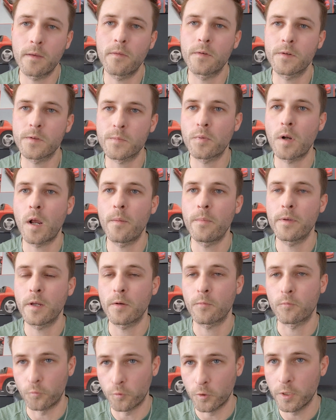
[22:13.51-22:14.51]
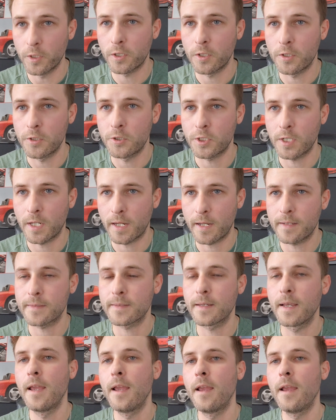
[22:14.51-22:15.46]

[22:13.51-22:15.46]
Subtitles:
there's probably a really good chance